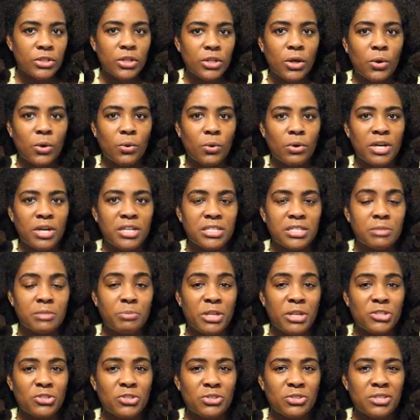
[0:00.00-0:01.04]
you know,
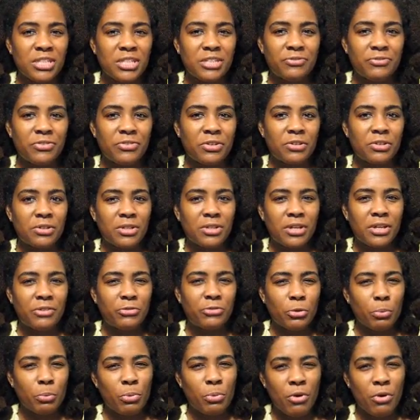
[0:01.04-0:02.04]
especially if your